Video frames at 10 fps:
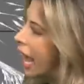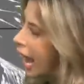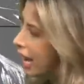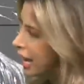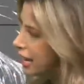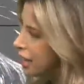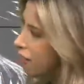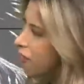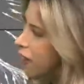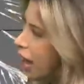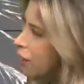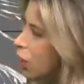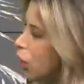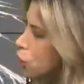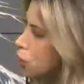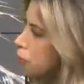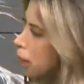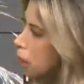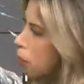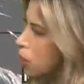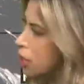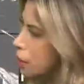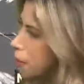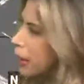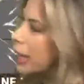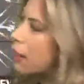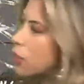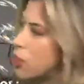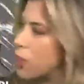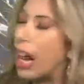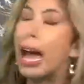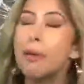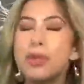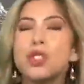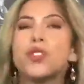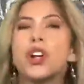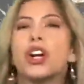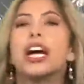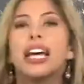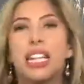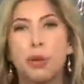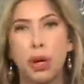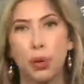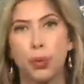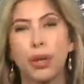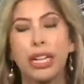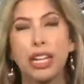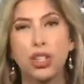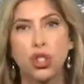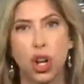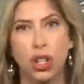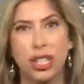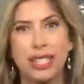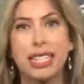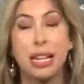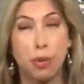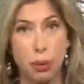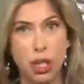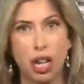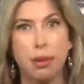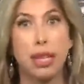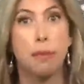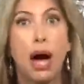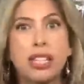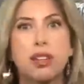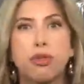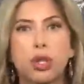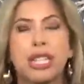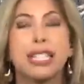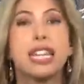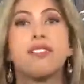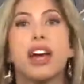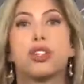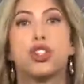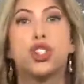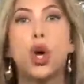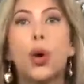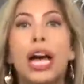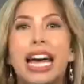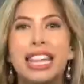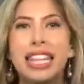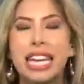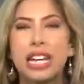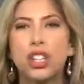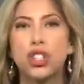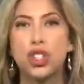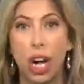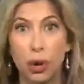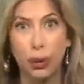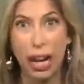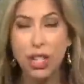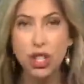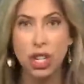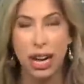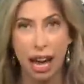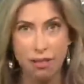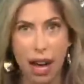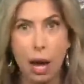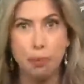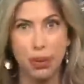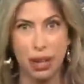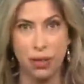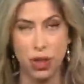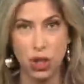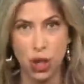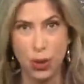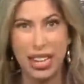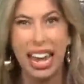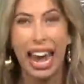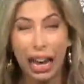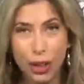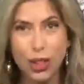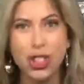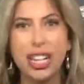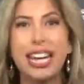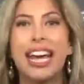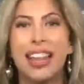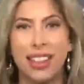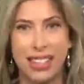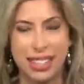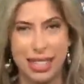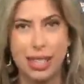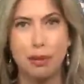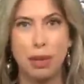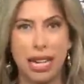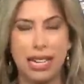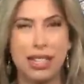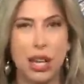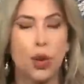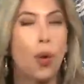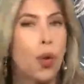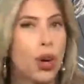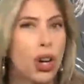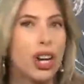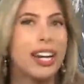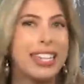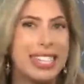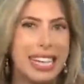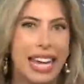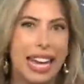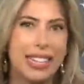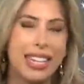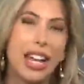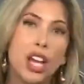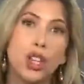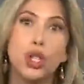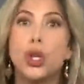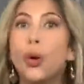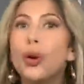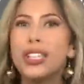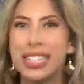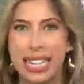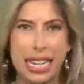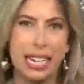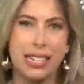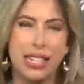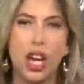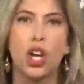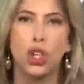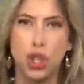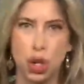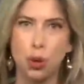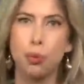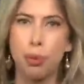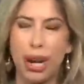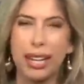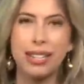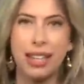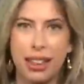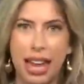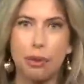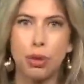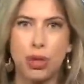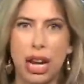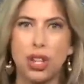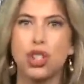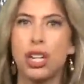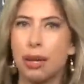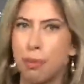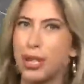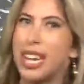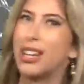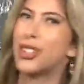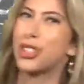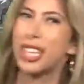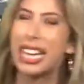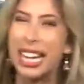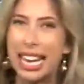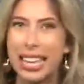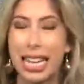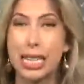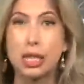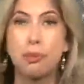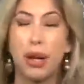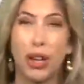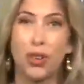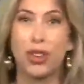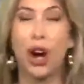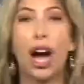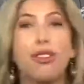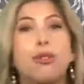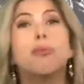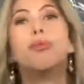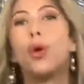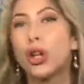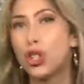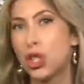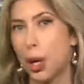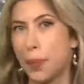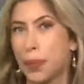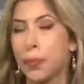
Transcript: And it's at 500 millibars at the mid levels of our atmosphere that we could really start to see what we talked about, the positive vorticity advection, So the generation of uplift. So the energy that the system needs in order to get the tools it needs to bring us that rotation and potentially that spillover of moisture.